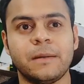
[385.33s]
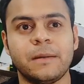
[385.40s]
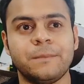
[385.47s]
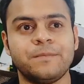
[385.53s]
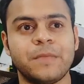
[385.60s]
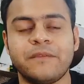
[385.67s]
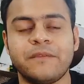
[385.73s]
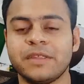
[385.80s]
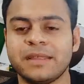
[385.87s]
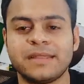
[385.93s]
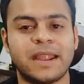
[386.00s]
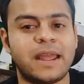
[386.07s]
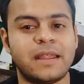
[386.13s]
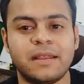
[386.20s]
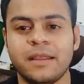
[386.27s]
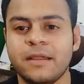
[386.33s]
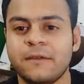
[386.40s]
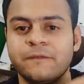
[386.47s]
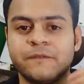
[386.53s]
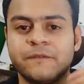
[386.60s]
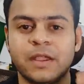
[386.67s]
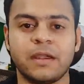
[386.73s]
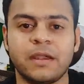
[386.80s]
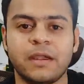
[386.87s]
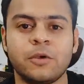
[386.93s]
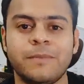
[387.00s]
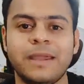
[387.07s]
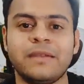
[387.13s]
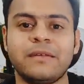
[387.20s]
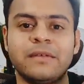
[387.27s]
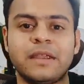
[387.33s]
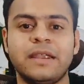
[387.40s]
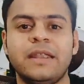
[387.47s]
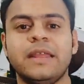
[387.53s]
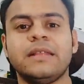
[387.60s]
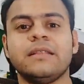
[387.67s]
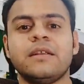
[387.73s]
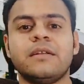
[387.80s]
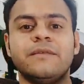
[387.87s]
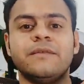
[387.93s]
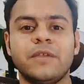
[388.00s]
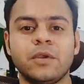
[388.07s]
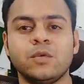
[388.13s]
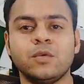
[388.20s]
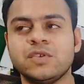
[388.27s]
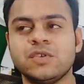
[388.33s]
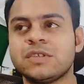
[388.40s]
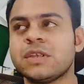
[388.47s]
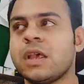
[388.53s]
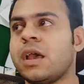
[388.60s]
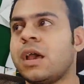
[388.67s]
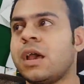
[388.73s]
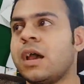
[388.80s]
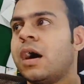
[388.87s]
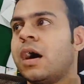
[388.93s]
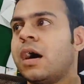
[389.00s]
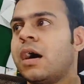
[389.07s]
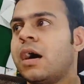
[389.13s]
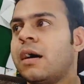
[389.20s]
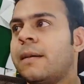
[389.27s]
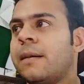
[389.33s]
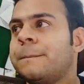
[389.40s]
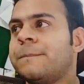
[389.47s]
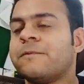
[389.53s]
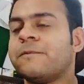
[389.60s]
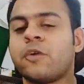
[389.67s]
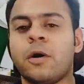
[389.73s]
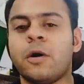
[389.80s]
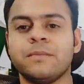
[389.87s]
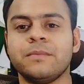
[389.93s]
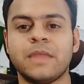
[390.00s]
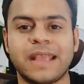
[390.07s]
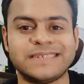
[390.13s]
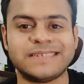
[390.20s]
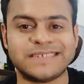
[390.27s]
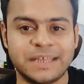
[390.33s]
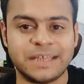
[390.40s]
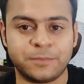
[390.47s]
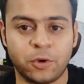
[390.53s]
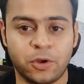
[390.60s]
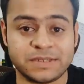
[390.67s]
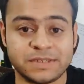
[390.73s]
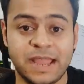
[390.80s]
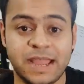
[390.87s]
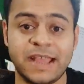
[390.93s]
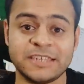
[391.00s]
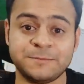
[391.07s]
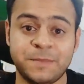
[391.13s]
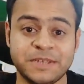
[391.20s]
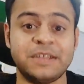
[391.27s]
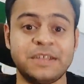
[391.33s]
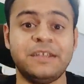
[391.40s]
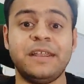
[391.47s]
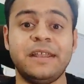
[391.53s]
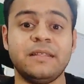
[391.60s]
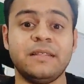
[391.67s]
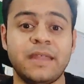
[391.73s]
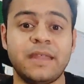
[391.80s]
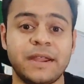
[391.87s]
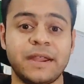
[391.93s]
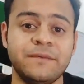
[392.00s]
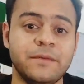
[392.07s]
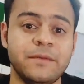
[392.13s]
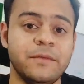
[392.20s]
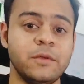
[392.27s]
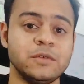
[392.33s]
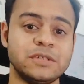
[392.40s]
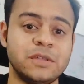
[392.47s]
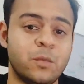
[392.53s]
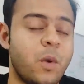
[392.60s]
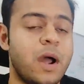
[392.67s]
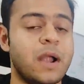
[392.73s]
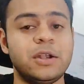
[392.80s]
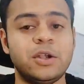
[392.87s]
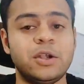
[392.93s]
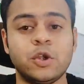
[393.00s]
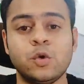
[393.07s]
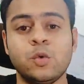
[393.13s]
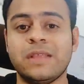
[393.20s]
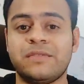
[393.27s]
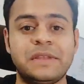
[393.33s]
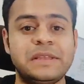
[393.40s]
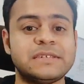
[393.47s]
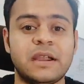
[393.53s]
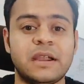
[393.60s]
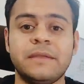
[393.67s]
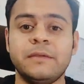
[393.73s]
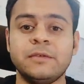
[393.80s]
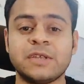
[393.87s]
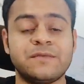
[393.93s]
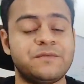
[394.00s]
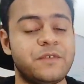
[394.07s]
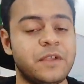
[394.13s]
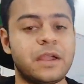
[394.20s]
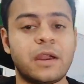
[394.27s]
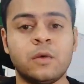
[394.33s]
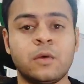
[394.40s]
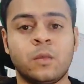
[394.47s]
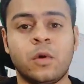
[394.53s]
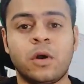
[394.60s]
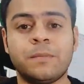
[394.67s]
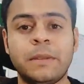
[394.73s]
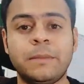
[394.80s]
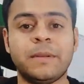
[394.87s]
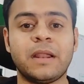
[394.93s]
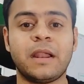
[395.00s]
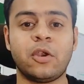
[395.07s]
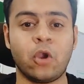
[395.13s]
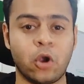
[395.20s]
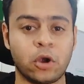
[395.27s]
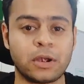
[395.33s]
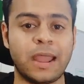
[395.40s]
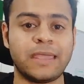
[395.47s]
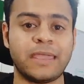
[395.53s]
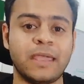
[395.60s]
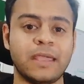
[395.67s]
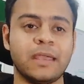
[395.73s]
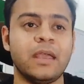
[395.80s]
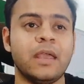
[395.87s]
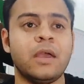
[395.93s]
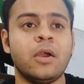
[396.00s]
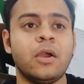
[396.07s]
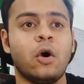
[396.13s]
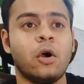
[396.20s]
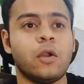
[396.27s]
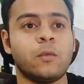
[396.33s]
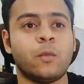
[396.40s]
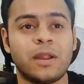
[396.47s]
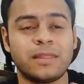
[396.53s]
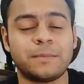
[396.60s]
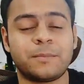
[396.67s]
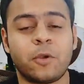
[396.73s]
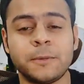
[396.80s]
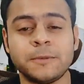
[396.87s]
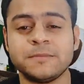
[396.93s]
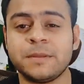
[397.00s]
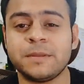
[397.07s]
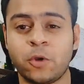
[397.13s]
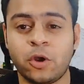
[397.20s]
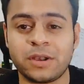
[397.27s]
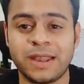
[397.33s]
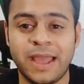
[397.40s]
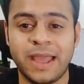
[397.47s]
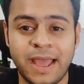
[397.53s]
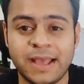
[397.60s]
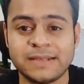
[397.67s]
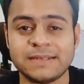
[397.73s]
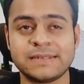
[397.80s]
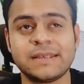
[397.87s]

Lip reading: everything that I figure out by reading the reviews from the existing products. I especially read the negative reviews, the 1, 2 and 3 star reviews, and figure out what people are not liking or what are the problems the product has.